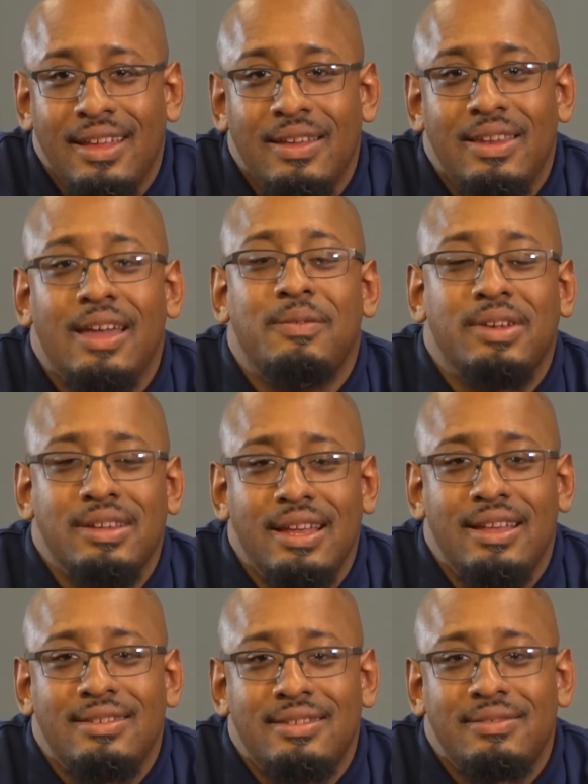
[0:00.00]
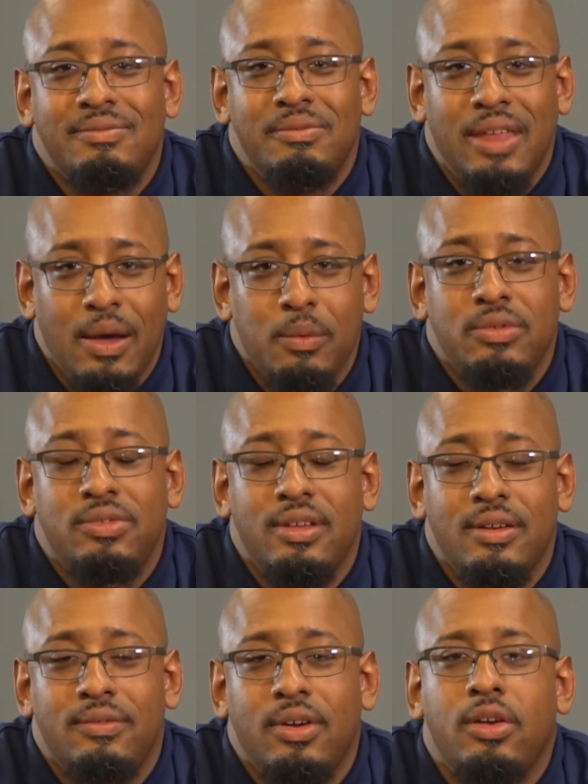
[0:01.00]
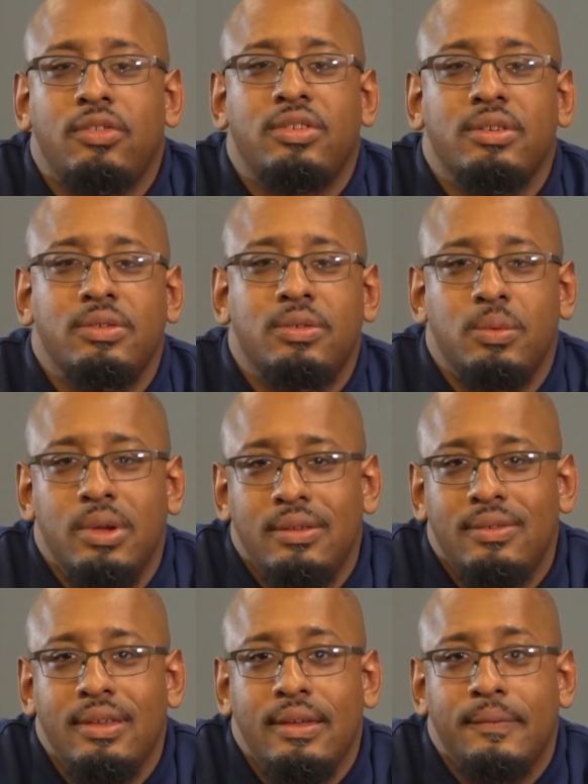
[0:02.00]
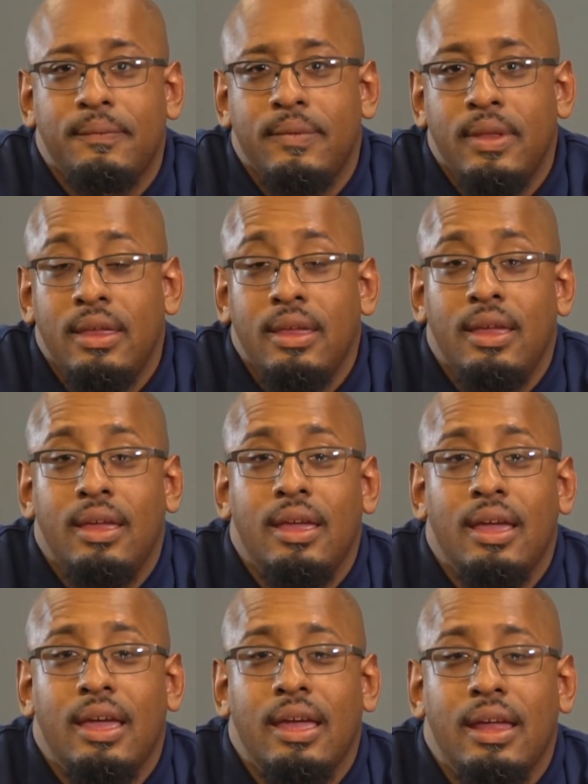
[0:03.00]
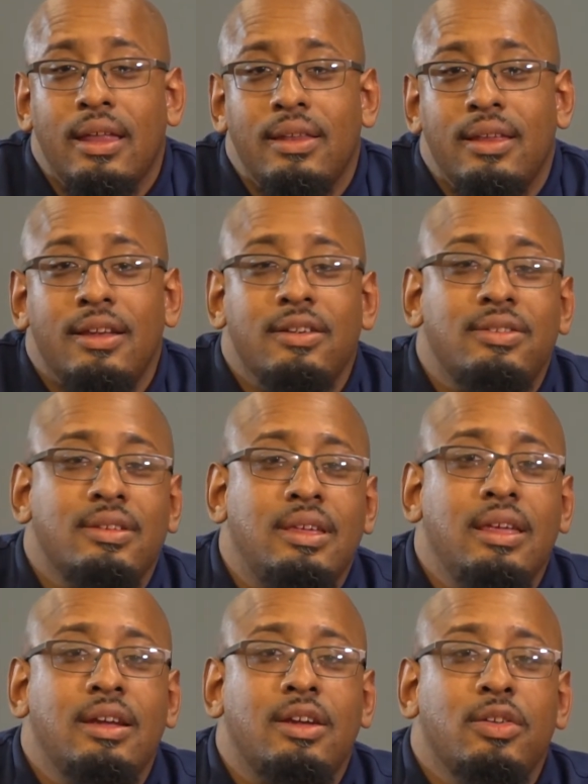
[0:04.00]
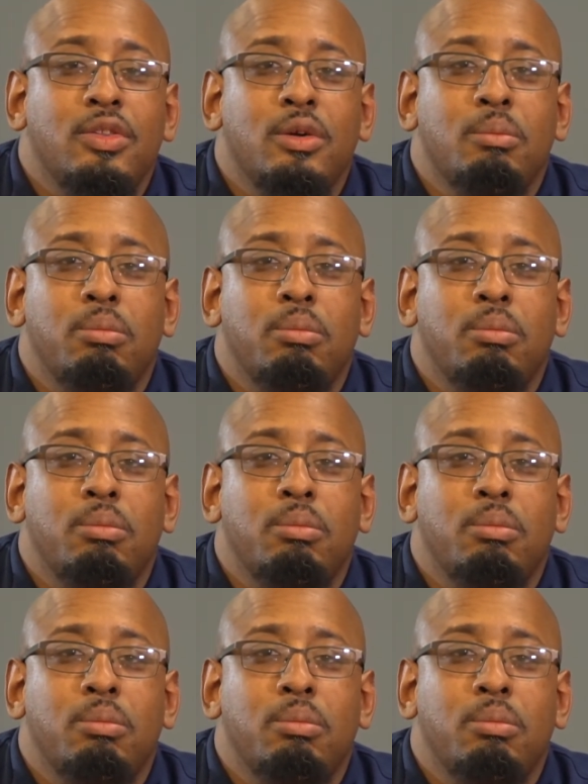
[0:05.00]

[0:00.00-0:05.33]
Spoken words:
Nevertheless, that was their version of sweet tea. And here's the kicker, their